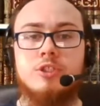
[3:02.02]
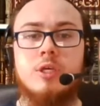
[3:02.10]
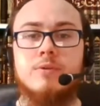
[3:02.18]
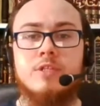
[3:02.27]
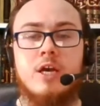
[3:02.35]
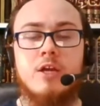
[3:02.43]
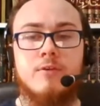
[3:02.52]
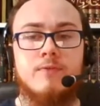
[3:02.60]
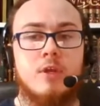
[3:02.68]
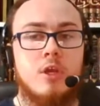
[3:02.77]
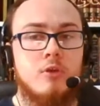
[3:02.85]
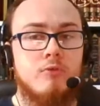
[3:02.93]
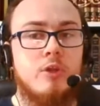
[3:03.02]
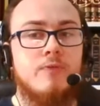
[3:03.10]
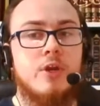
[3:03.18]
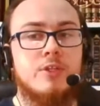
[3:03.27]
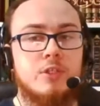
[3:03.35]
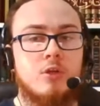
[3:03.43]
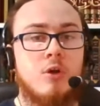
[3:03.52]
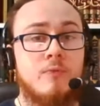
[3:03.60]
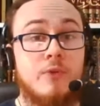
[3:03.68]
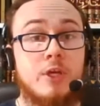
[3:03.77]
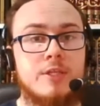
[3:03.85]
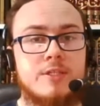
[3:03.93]
just outside of reverts and
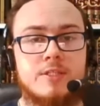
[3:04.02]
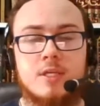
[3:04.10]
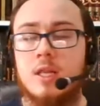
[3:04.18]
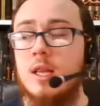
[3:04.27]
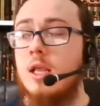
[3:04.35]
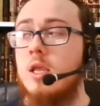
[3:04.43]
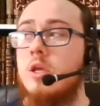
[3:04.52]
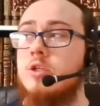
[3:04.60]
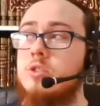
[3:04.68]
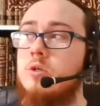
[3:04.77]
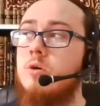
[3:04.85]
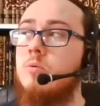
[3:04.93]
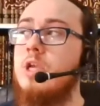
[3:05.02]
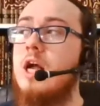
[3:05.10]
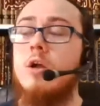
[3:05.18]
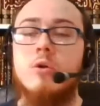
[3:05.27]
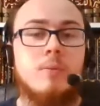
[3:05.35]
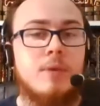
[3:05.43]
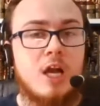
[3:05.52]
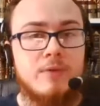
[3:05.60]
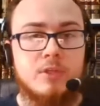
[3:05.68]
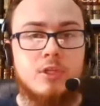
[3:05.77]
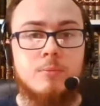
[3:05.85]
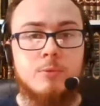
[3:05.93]
converts. So we are going to be
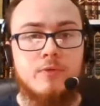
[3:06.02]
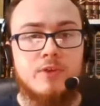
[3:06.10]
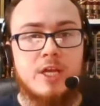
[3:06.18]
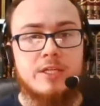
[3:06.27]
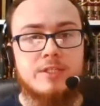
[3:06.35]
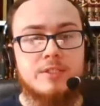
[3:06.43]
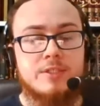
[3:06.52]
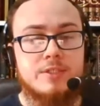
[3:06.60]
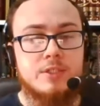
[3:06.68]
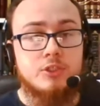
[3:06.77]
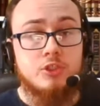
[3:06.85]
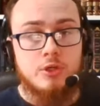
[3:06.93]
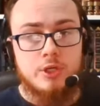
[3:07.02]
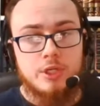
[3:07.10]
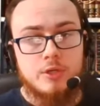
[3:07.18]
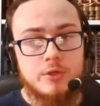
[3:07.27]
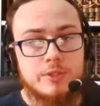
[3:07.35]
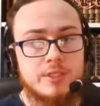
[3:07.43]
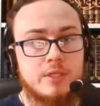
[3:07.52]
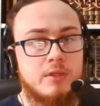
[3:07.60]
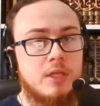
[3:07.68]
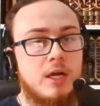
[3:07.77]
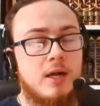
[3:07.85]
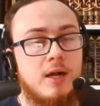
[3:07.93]
having a number of guests joining us
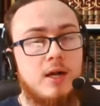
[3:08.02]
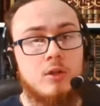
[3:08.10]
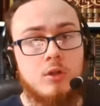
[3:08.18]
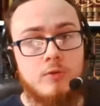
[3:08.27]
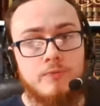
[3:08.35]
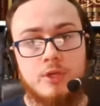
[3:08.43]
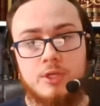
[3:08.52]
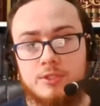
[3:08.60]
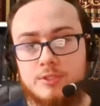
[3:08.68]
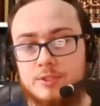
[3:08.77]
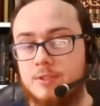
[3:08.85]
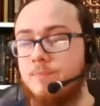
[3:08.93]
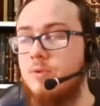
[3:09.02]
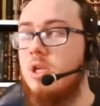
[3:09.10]
that are converts.